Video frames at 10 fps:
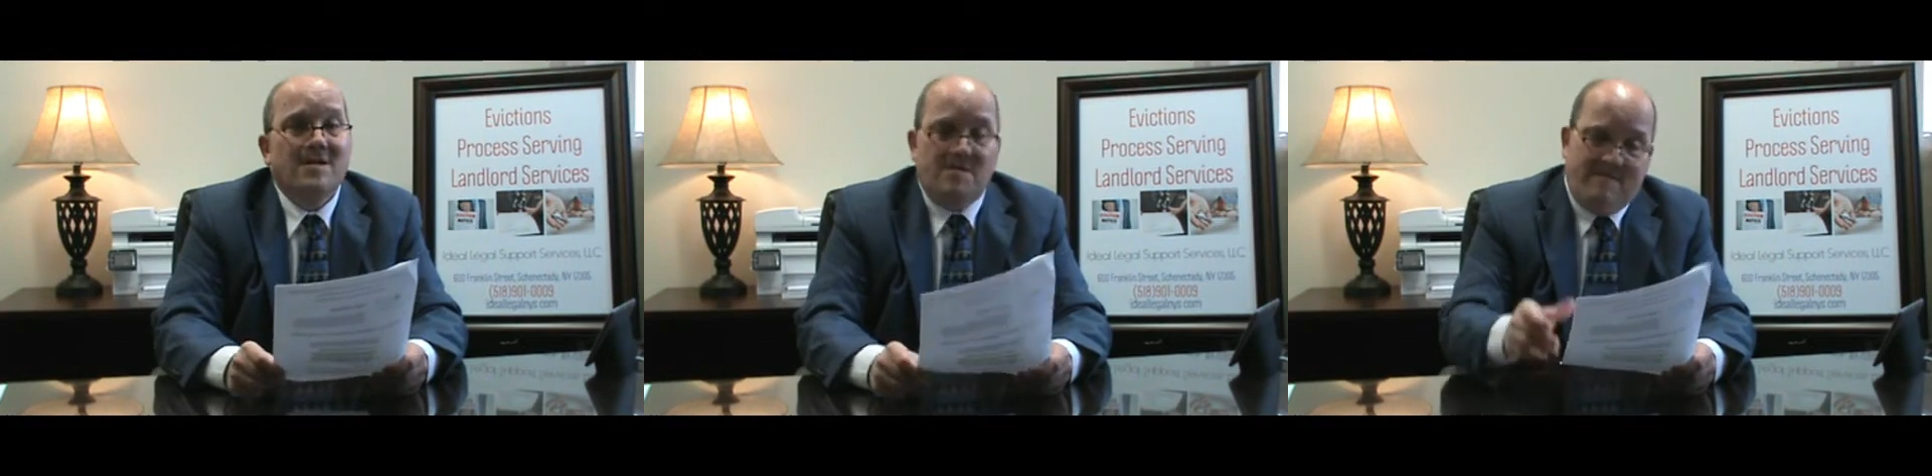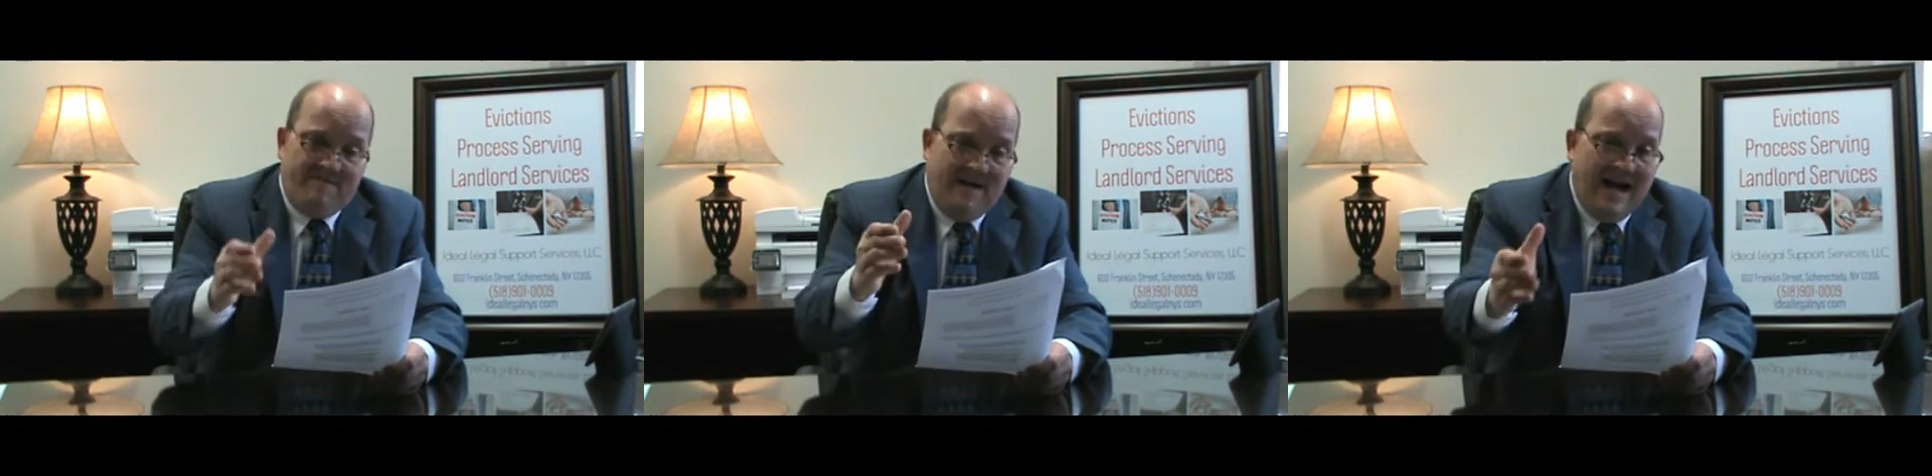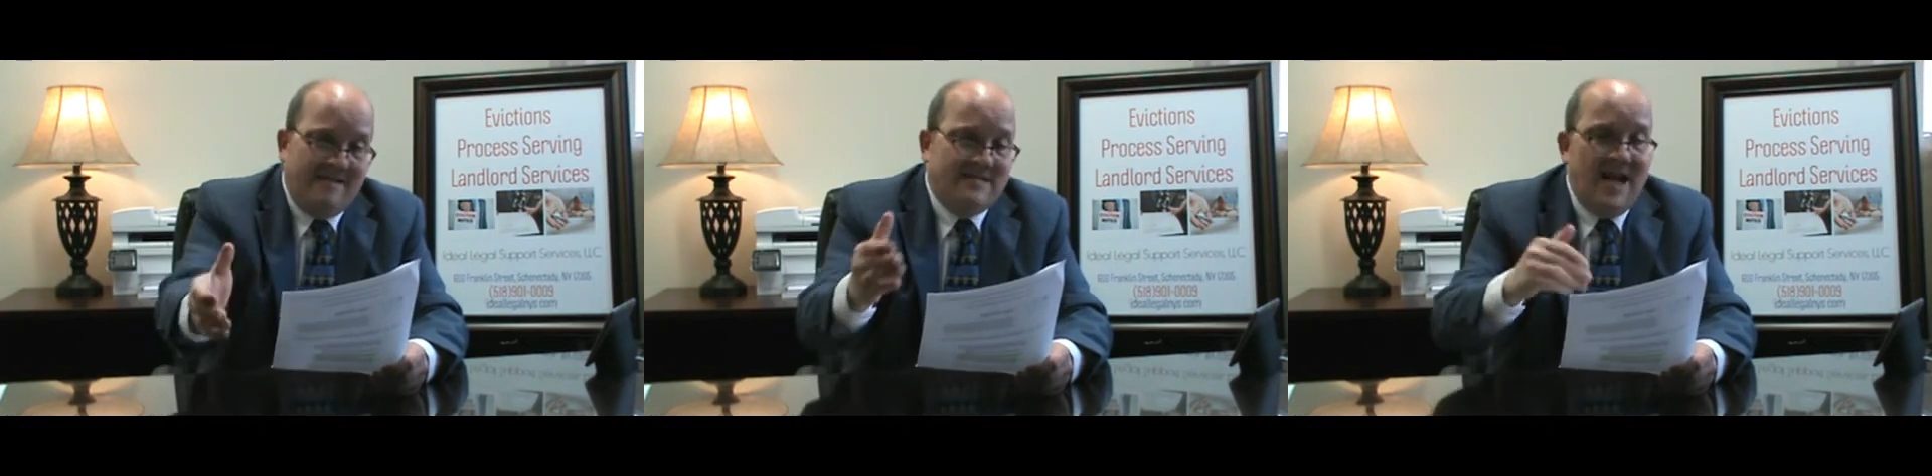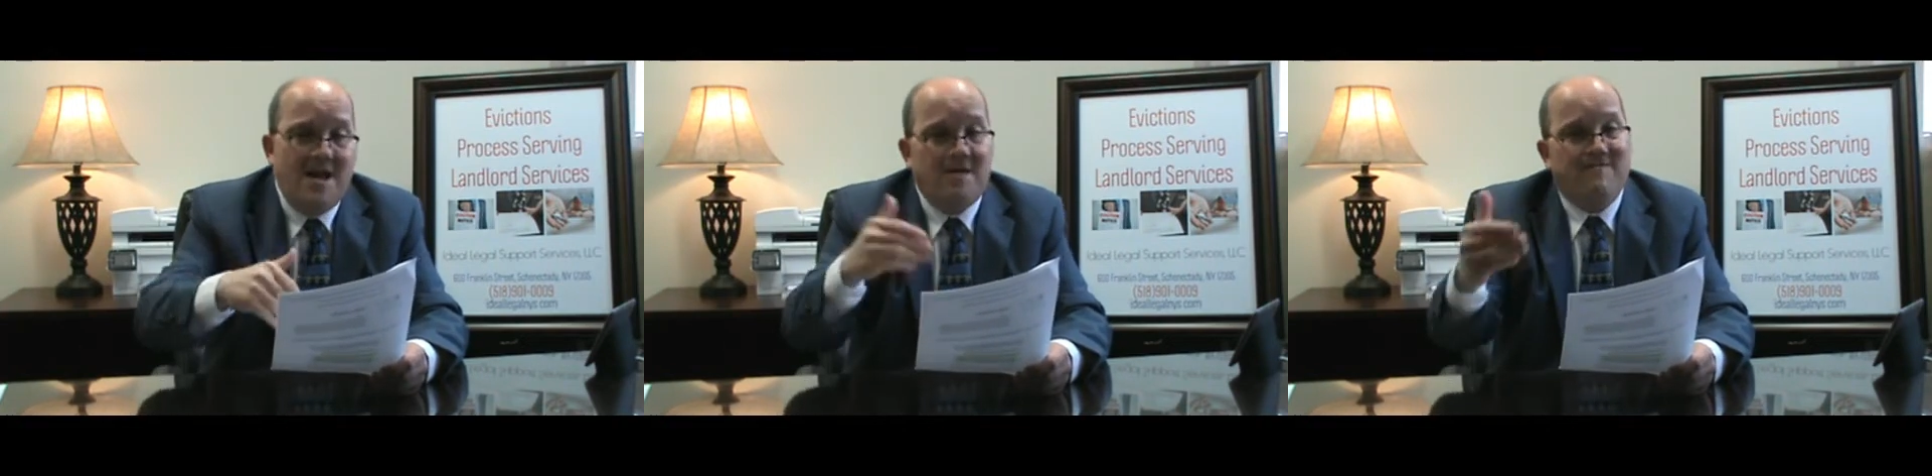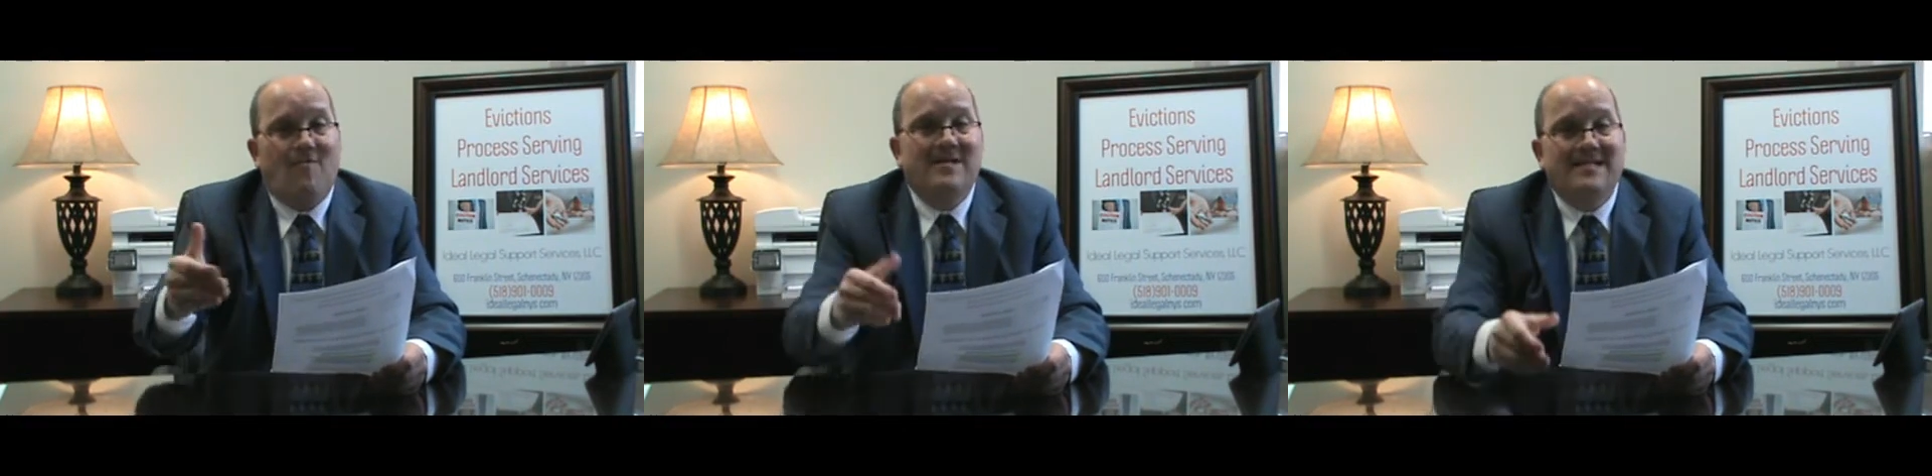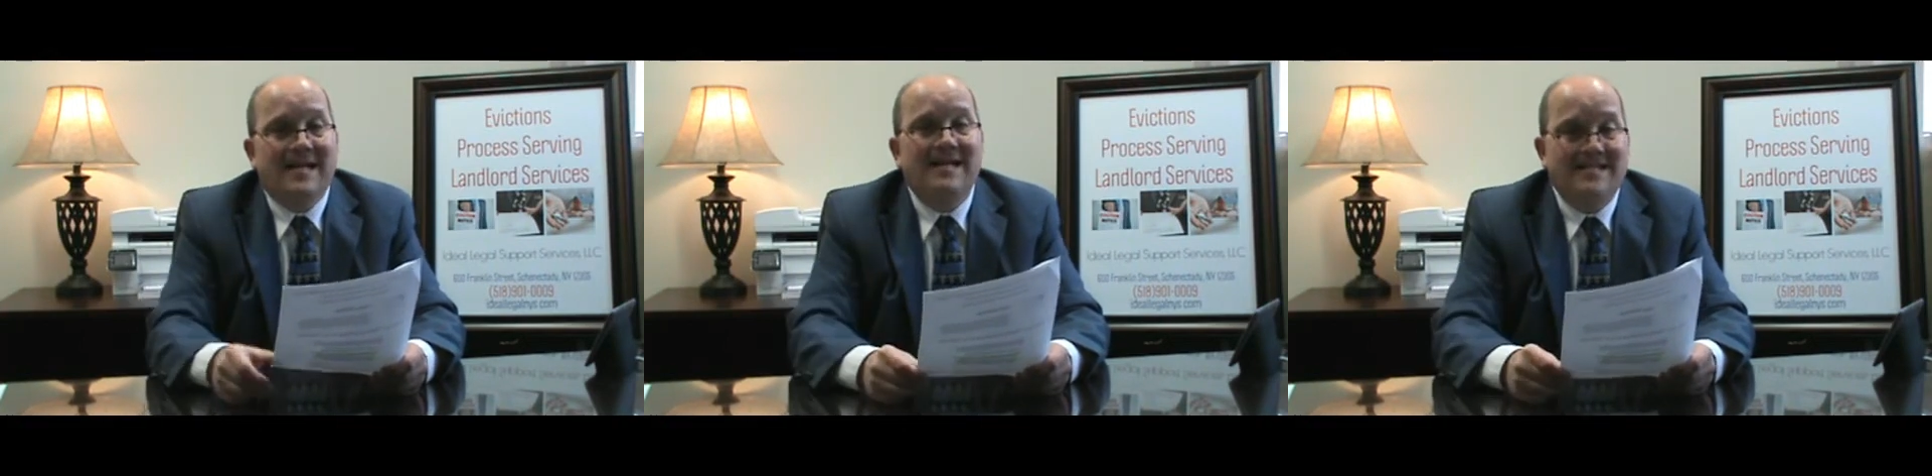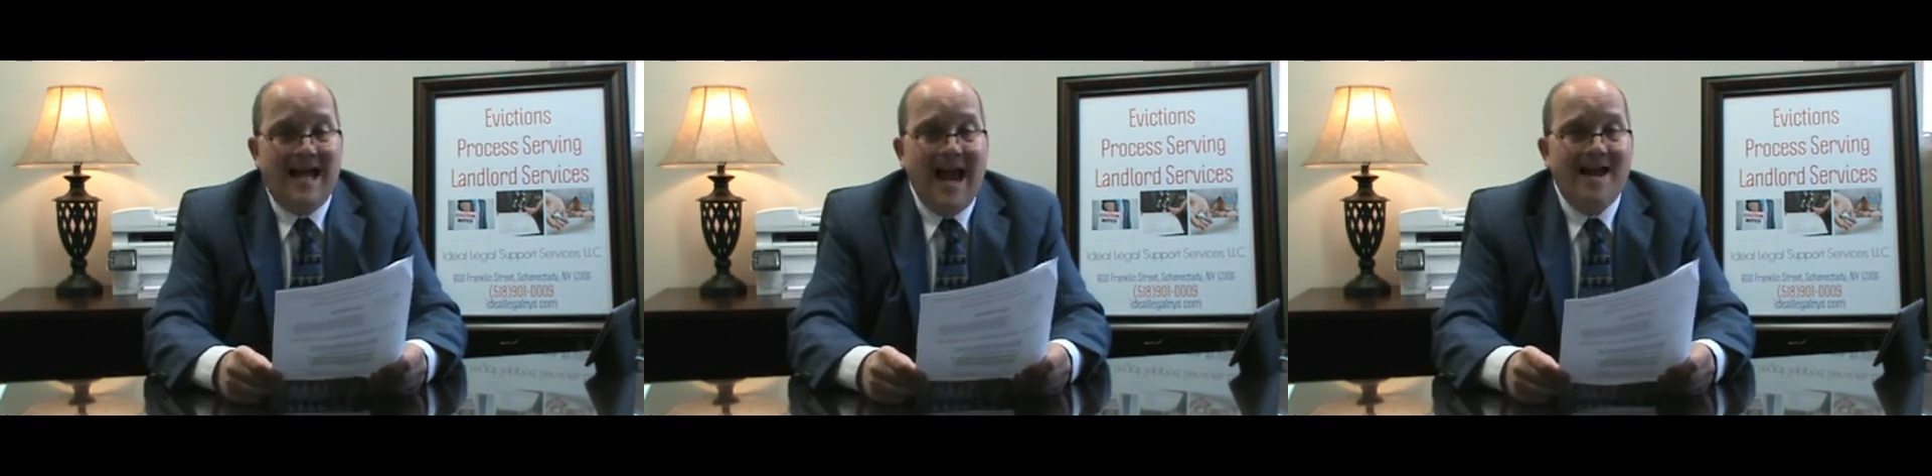the 5-day, the
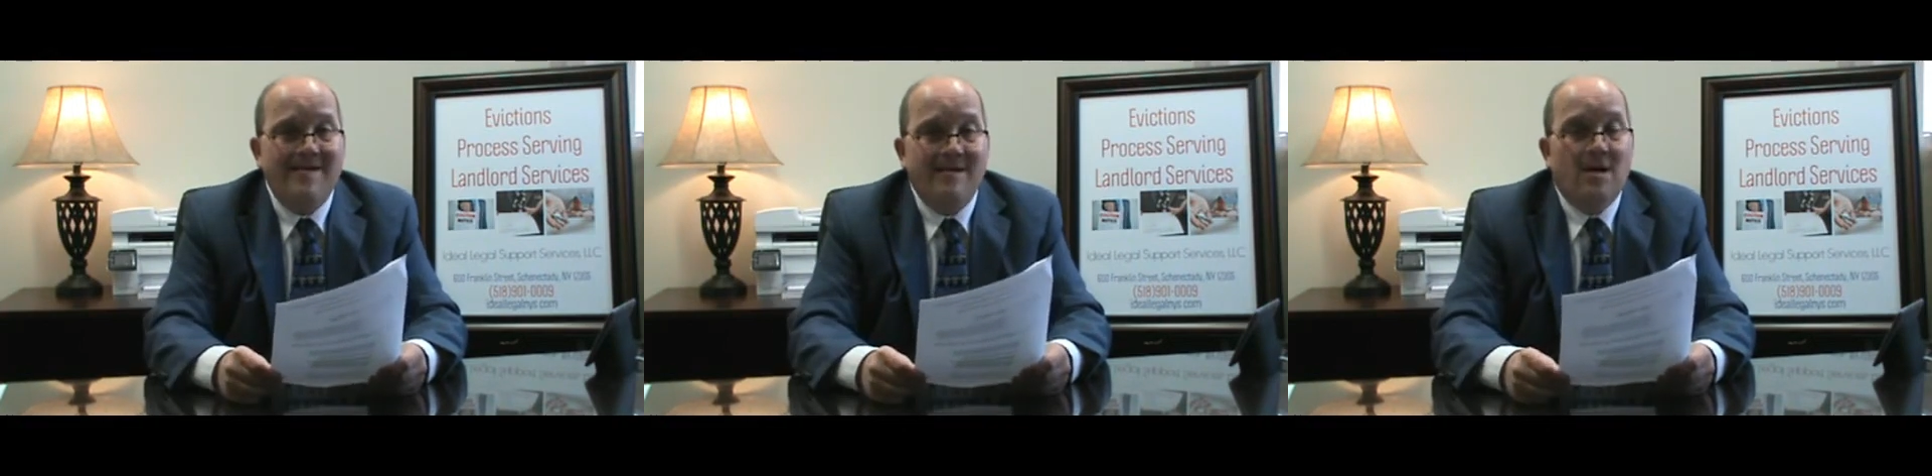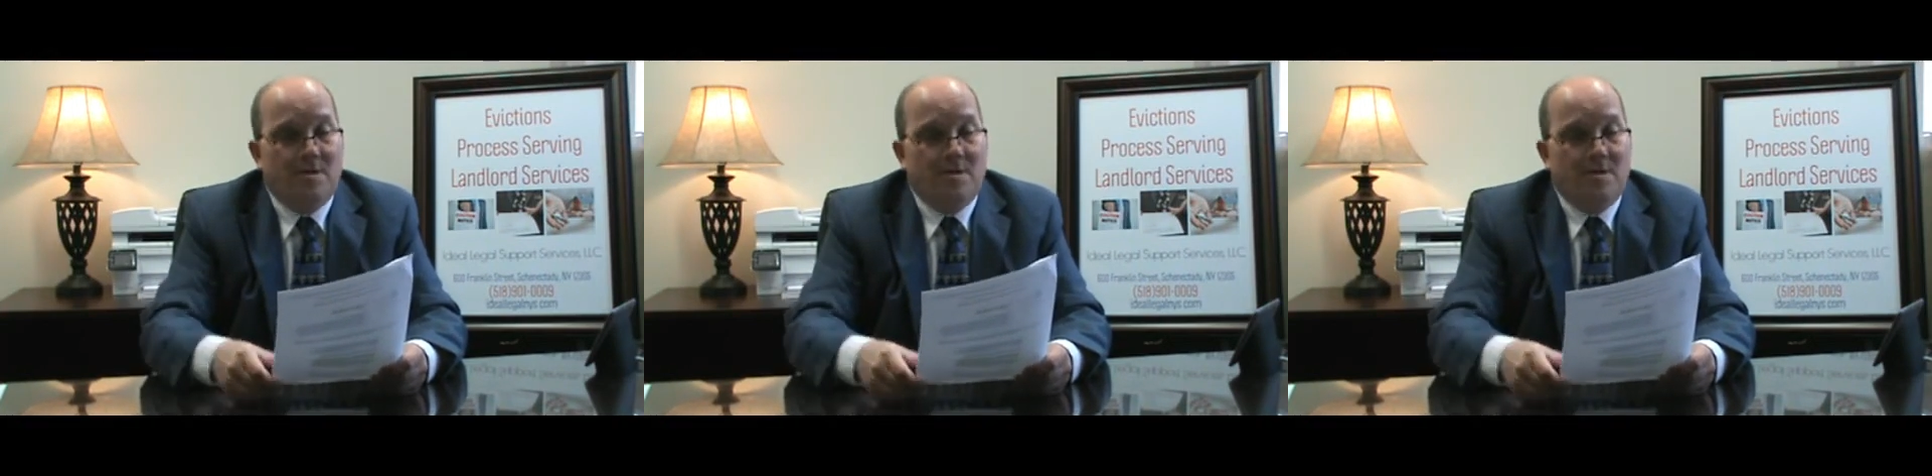14-day,